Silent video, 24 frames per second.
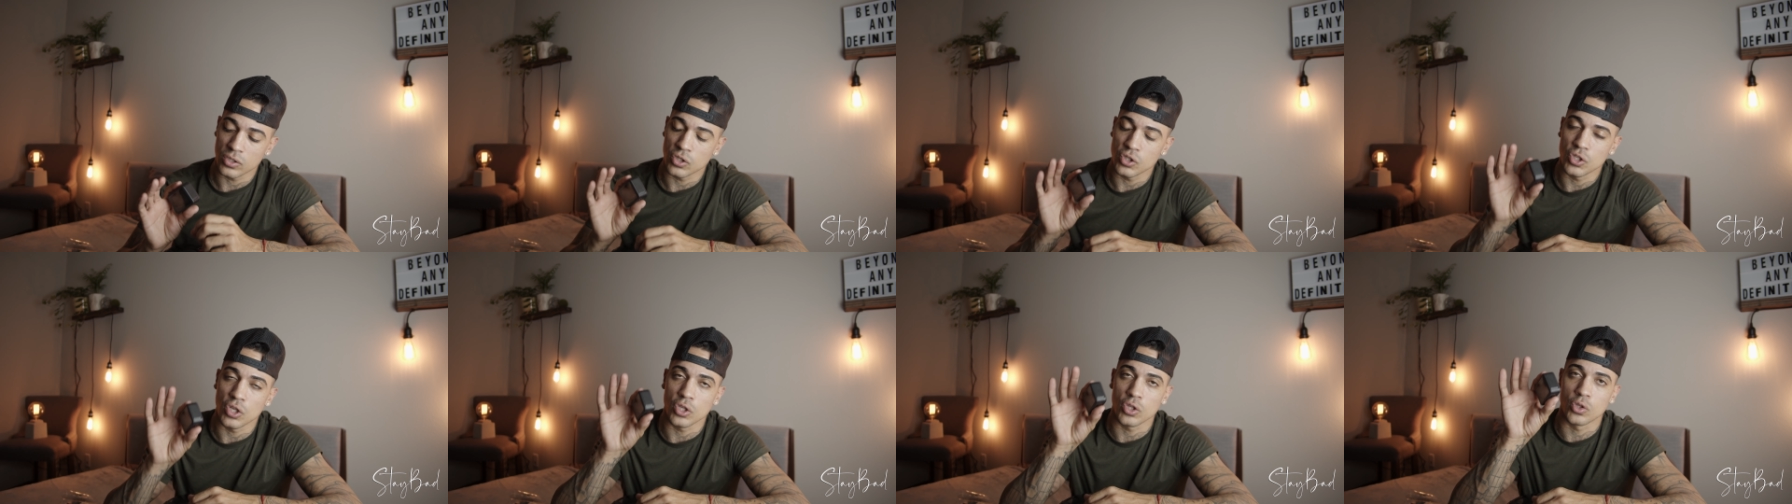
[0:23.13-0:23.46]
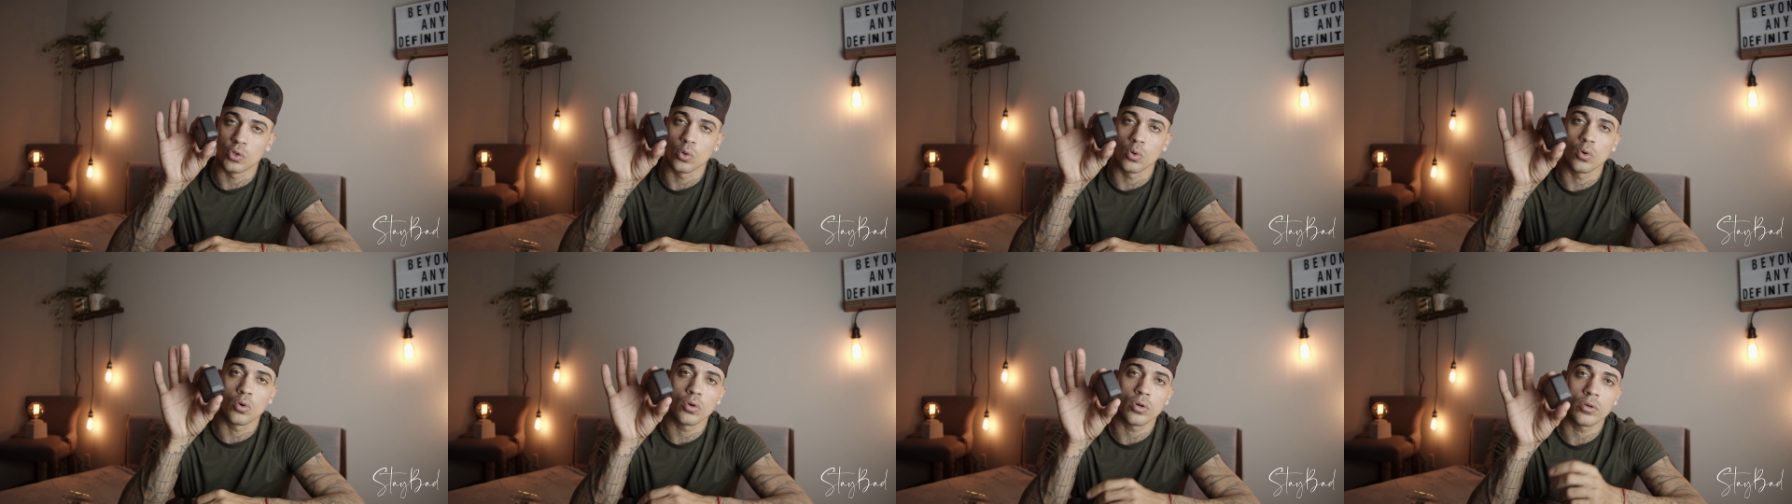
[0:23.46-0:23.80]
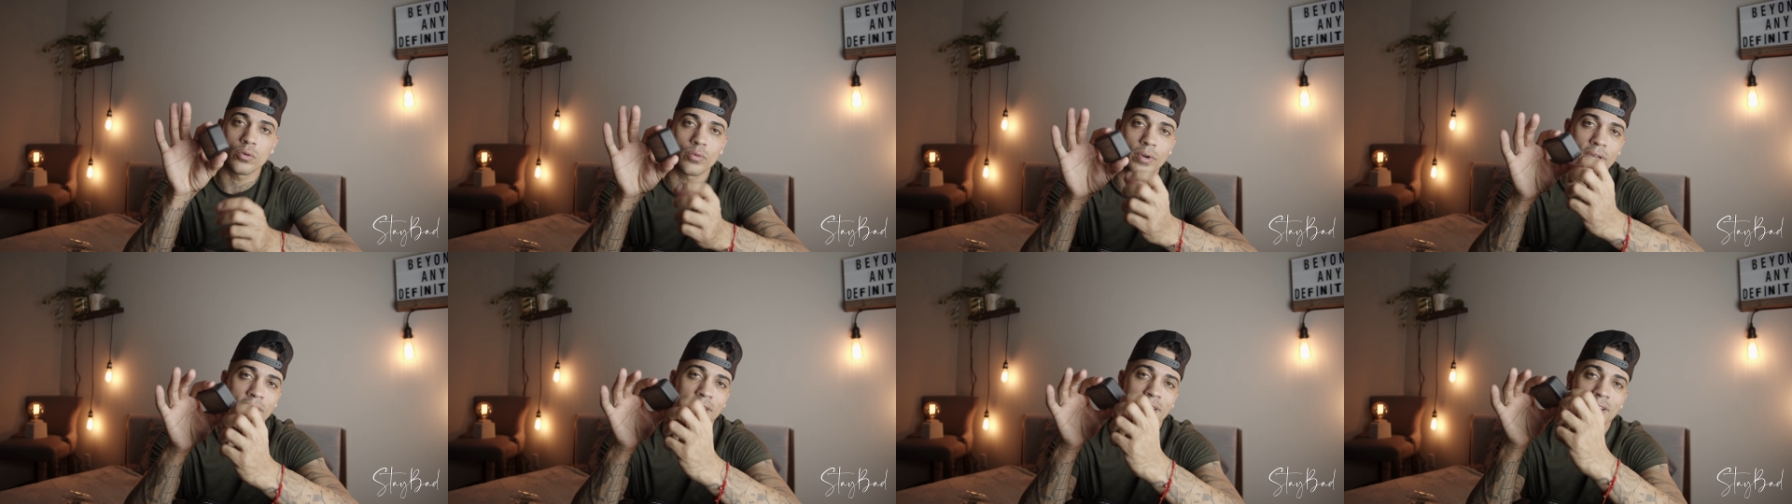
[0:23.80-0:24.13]
the door
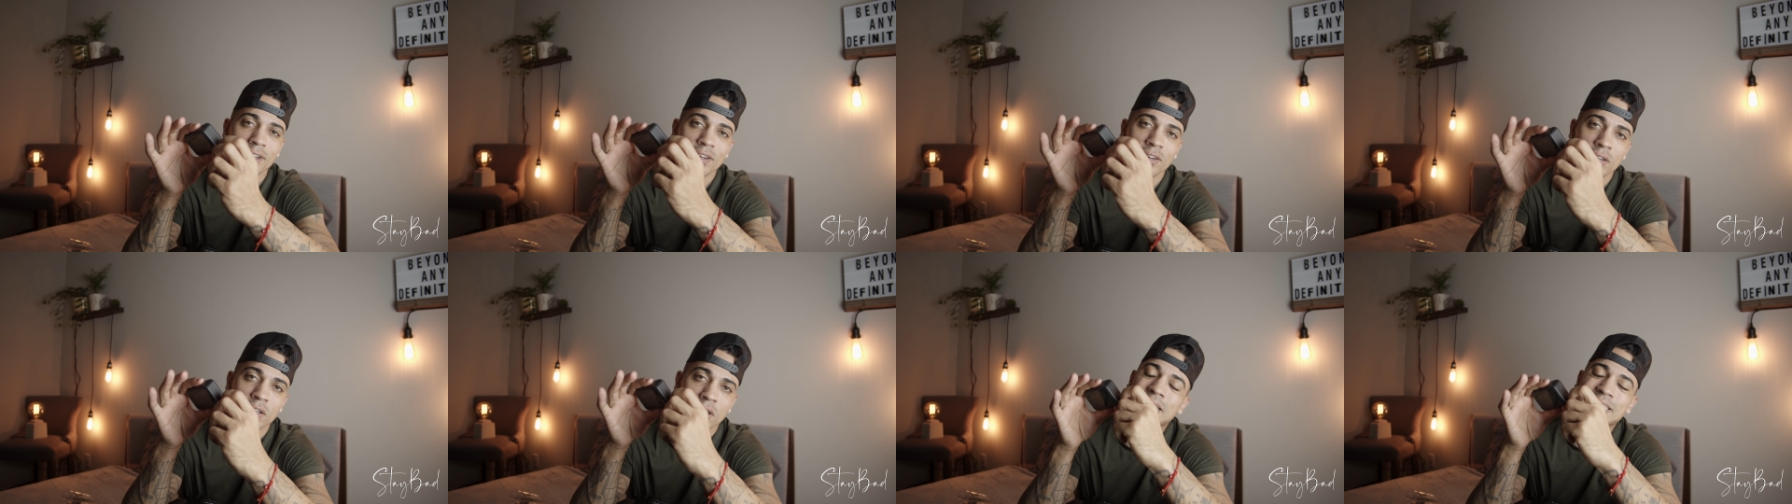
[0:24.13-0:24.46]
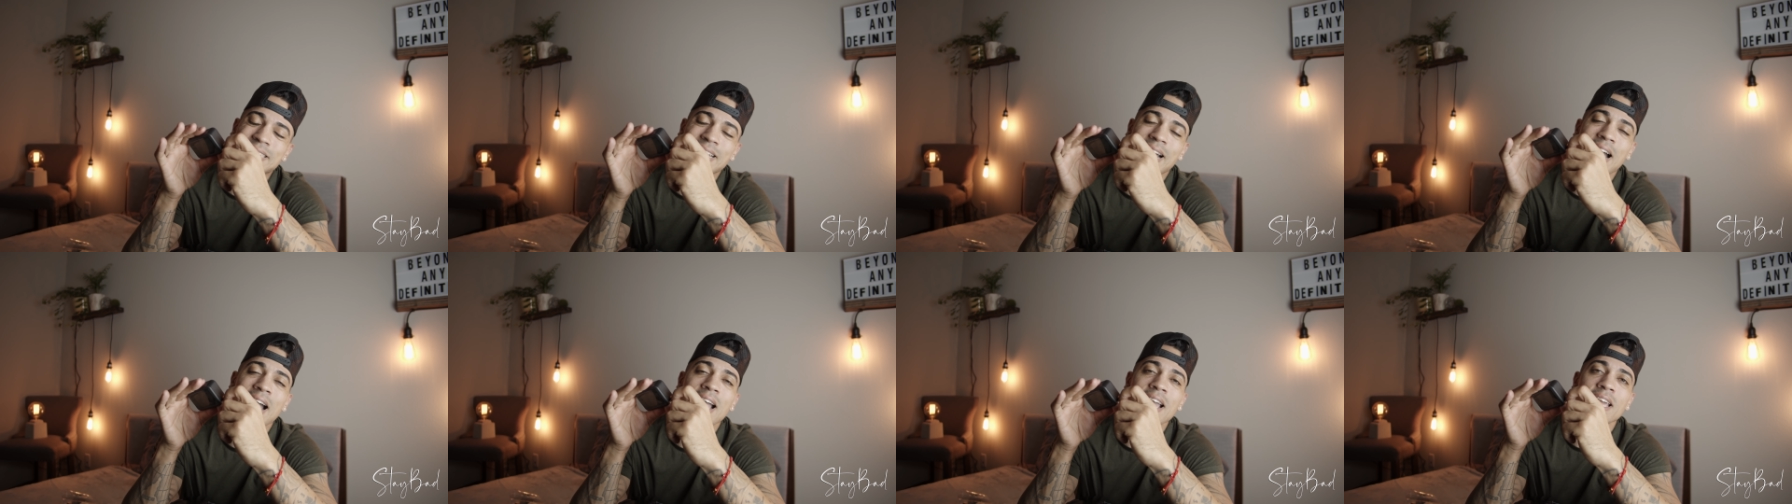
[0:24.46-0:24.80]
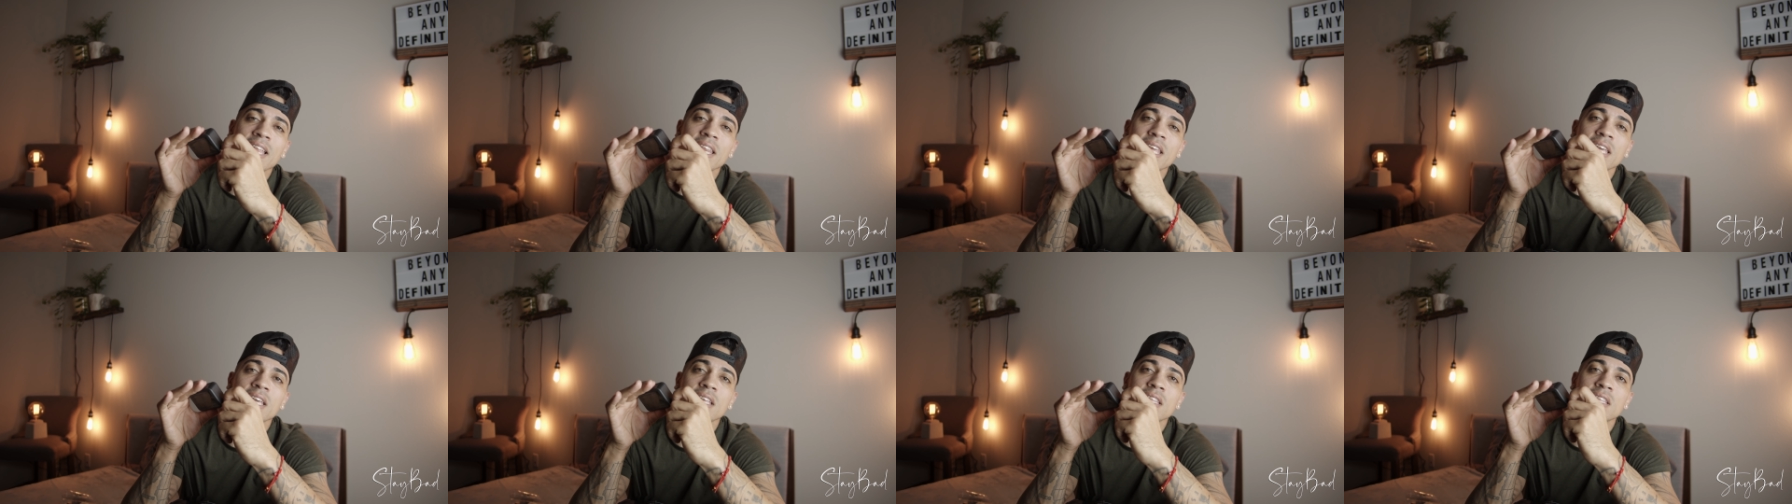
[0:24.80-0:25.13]
right here is
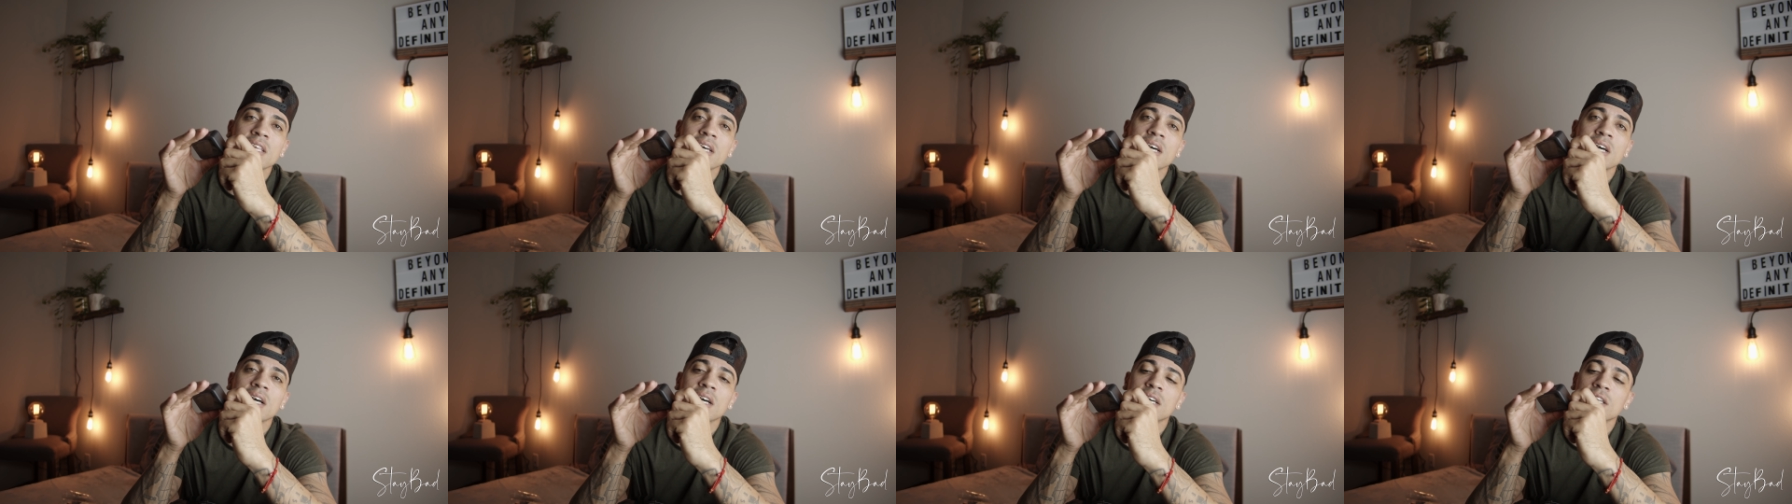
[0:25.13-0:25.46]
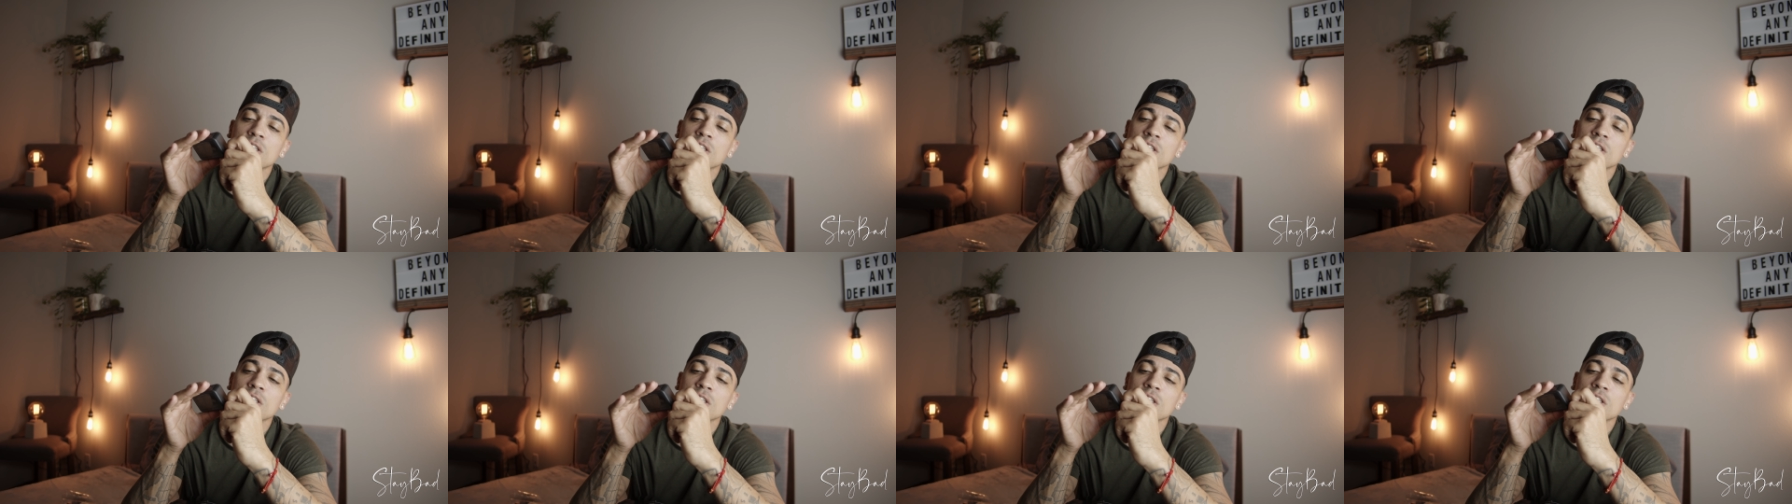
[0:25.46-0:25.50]
hiding the